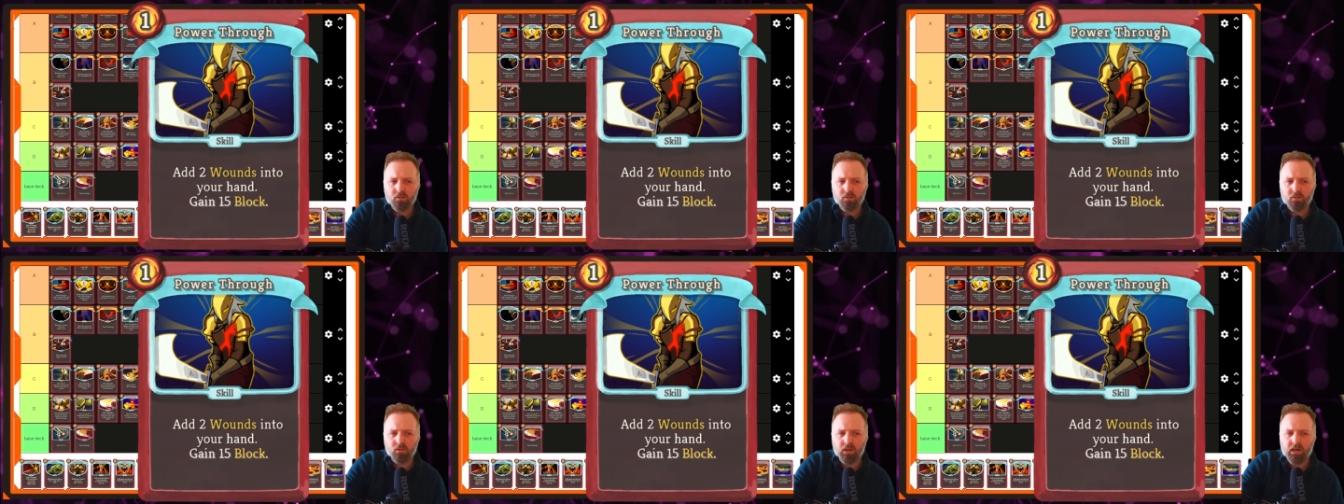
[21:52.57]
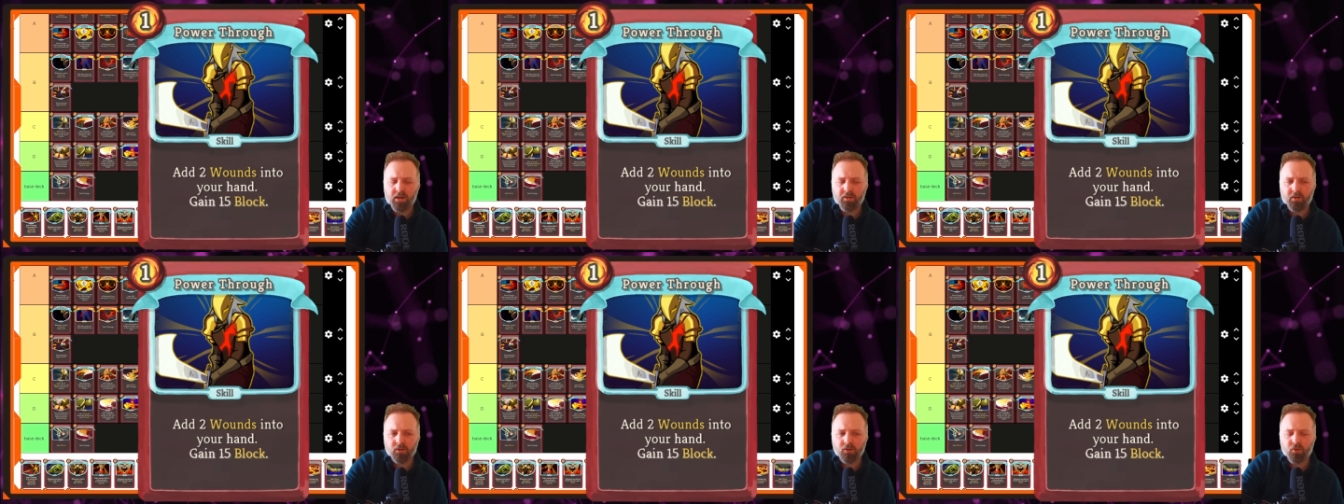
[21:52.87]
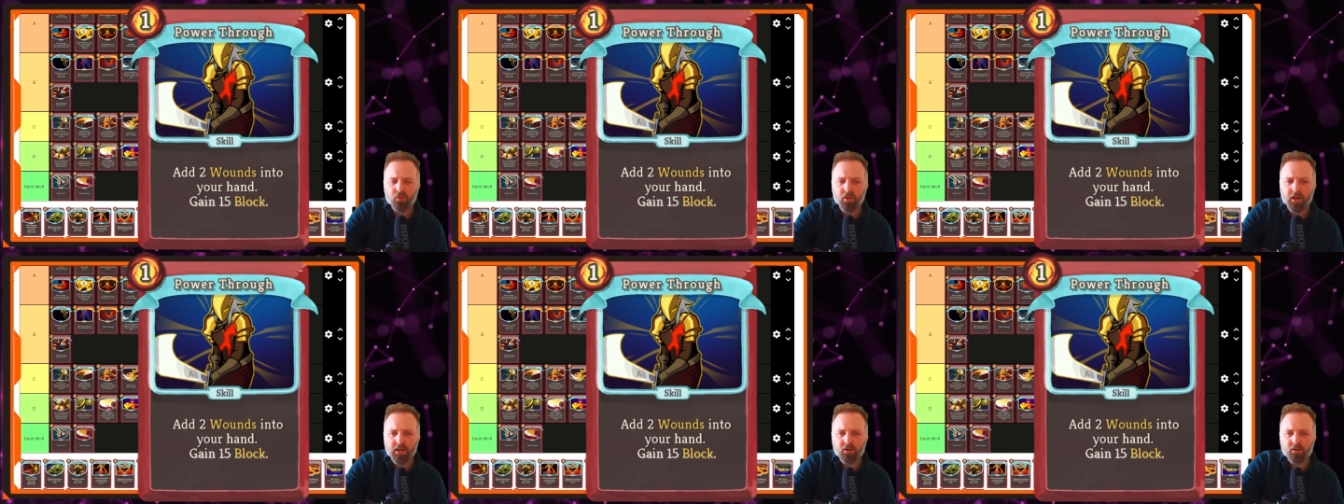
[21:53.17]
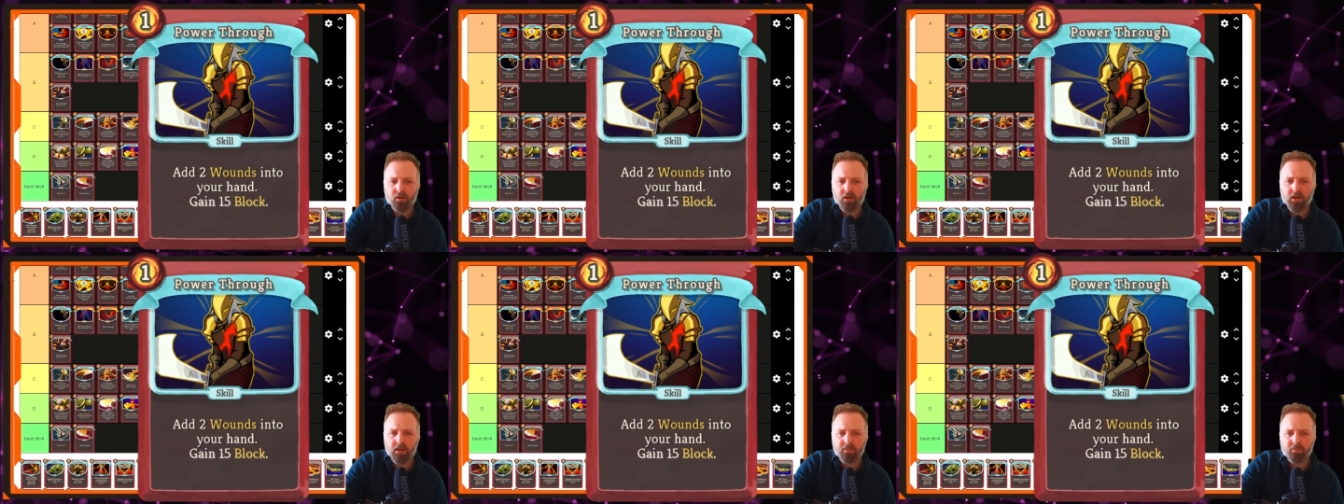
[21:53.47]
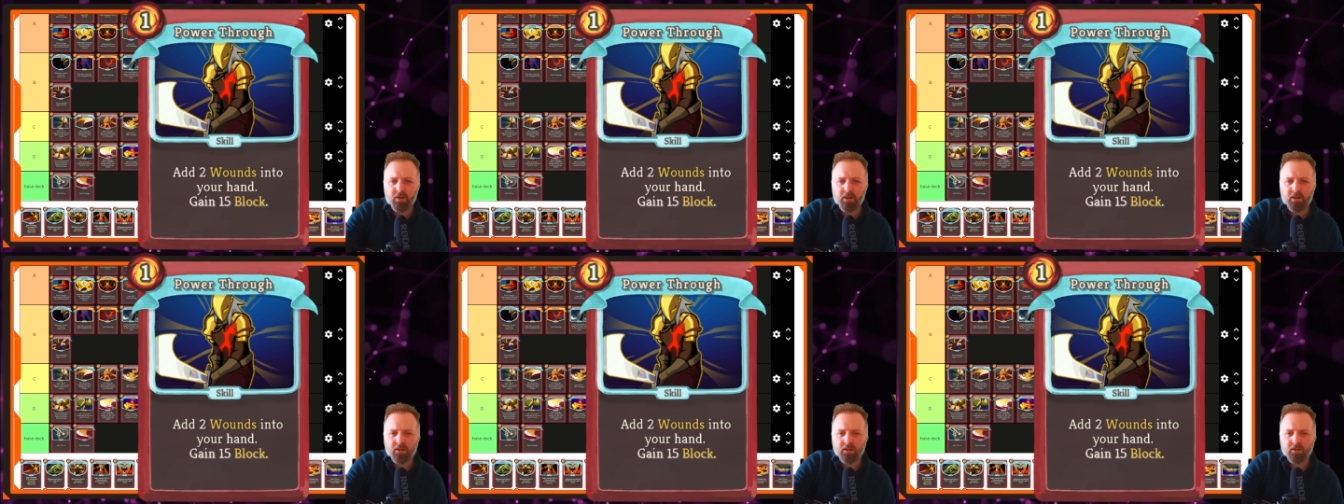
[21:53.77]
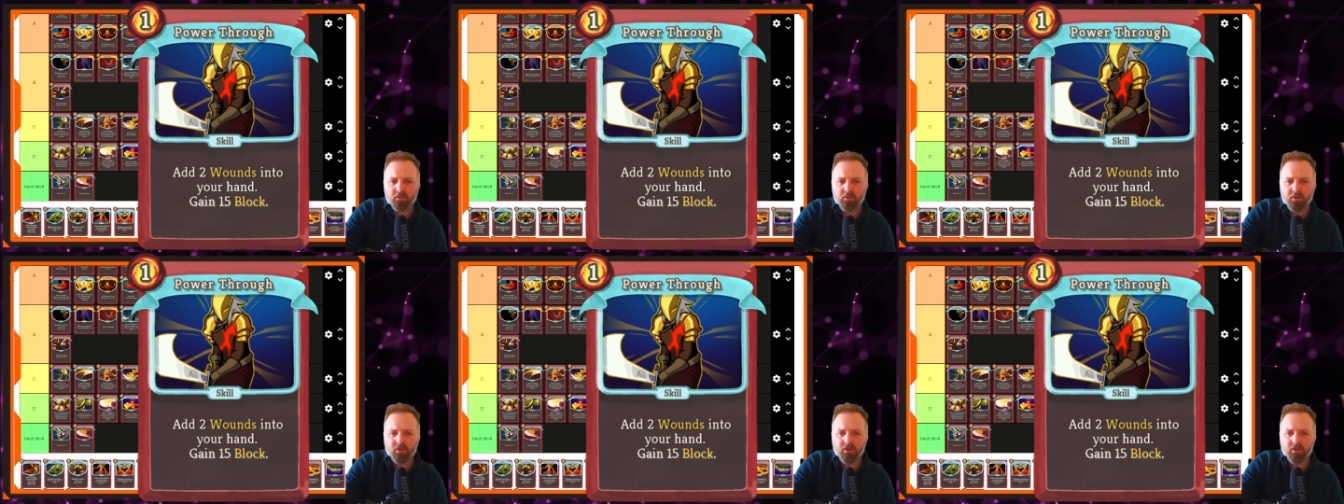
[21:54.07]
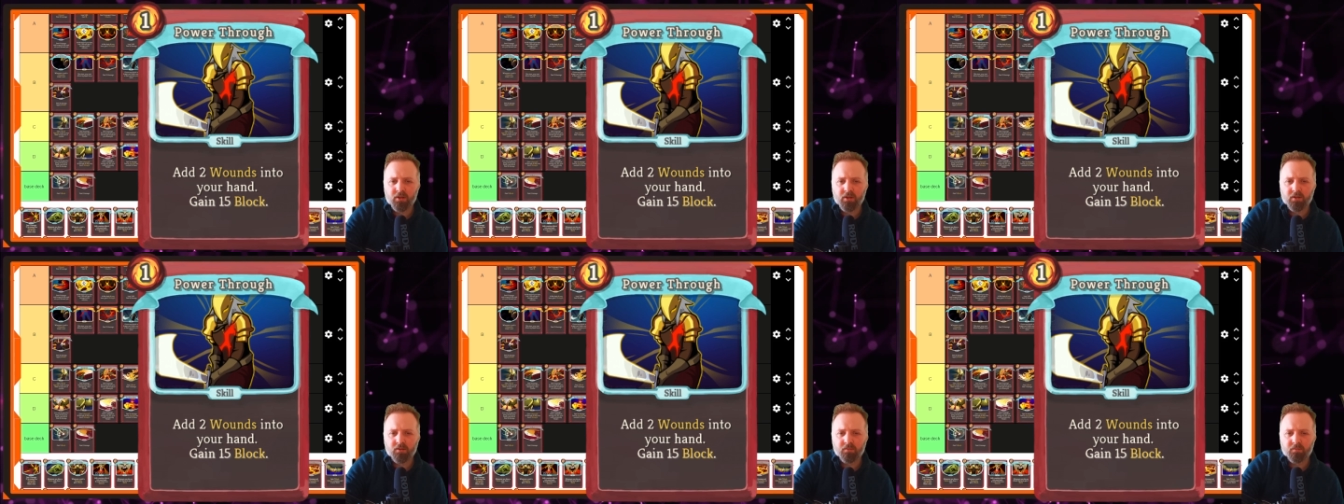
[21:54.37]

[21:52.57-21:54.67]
either low A or high B, I would say.